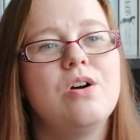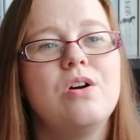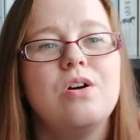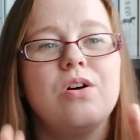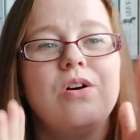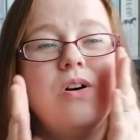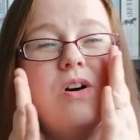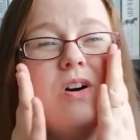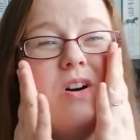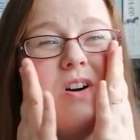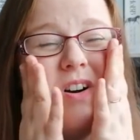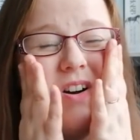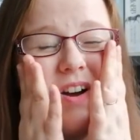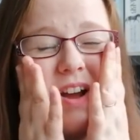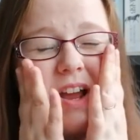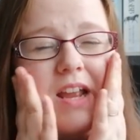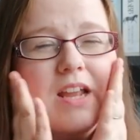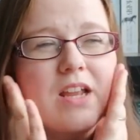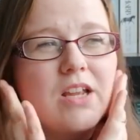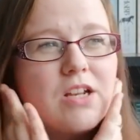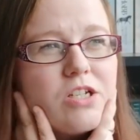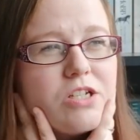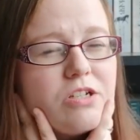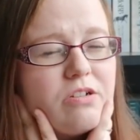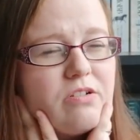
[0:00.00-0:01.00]
or I
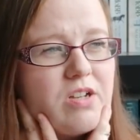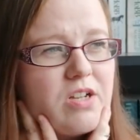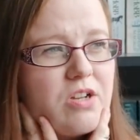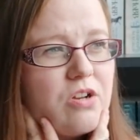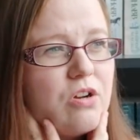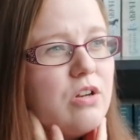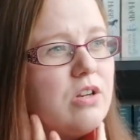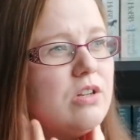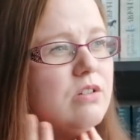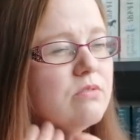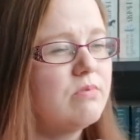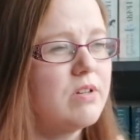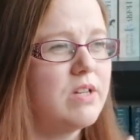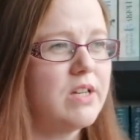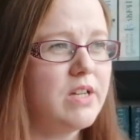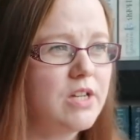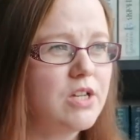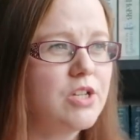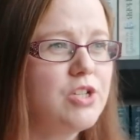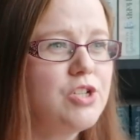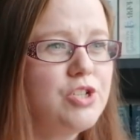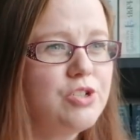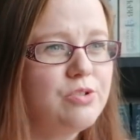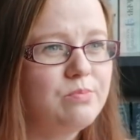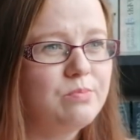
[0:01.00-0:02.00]
could do a colour
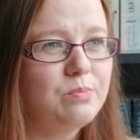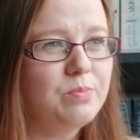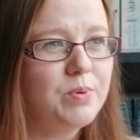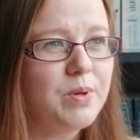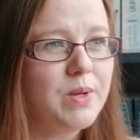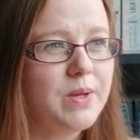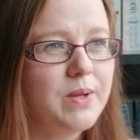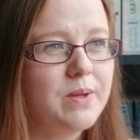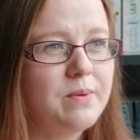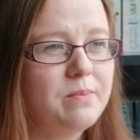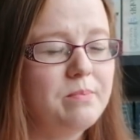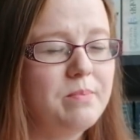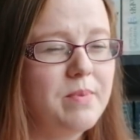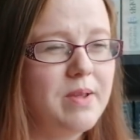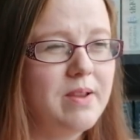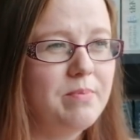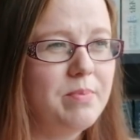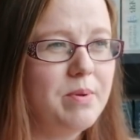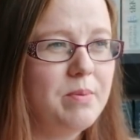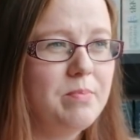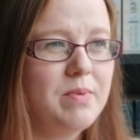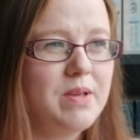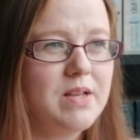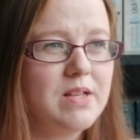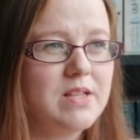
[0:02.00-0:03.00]
work jumper,
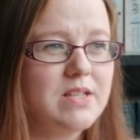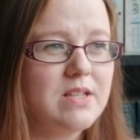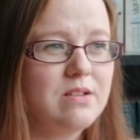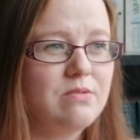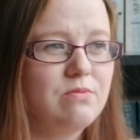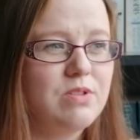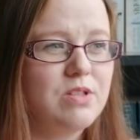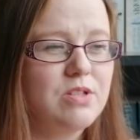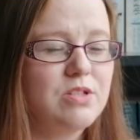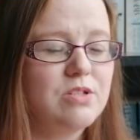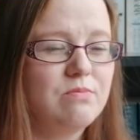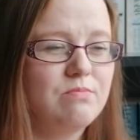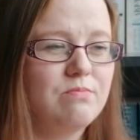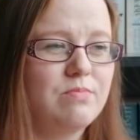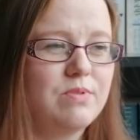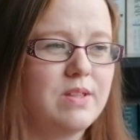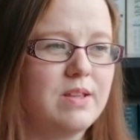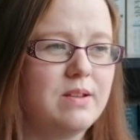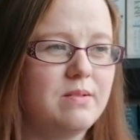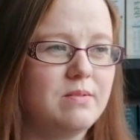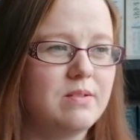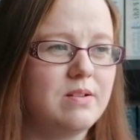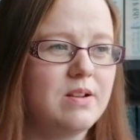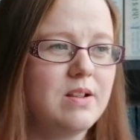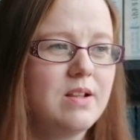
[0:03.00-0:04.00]
maybe mix it with
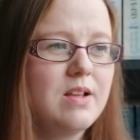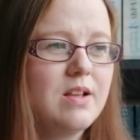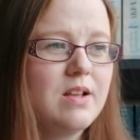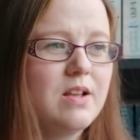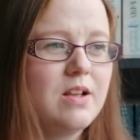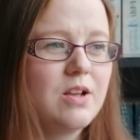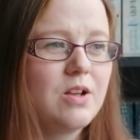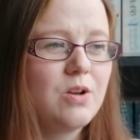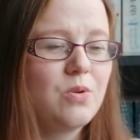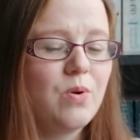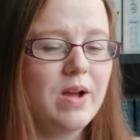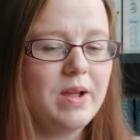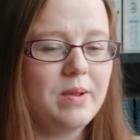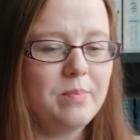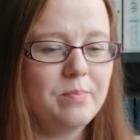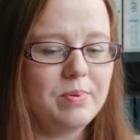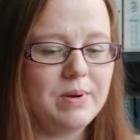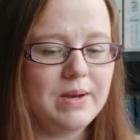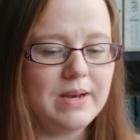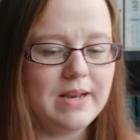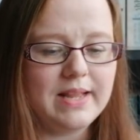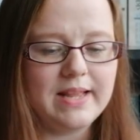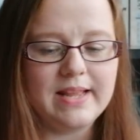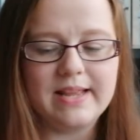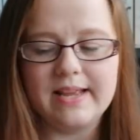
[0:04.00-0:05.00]
something quite
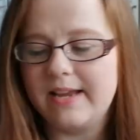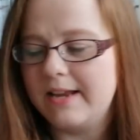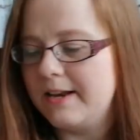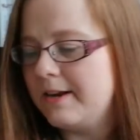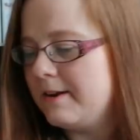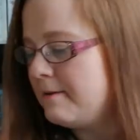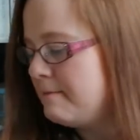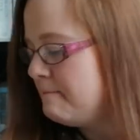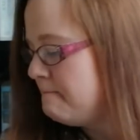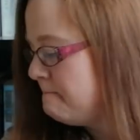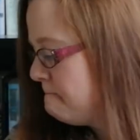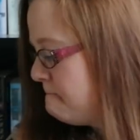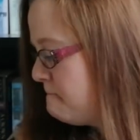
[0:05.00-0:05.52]
plain.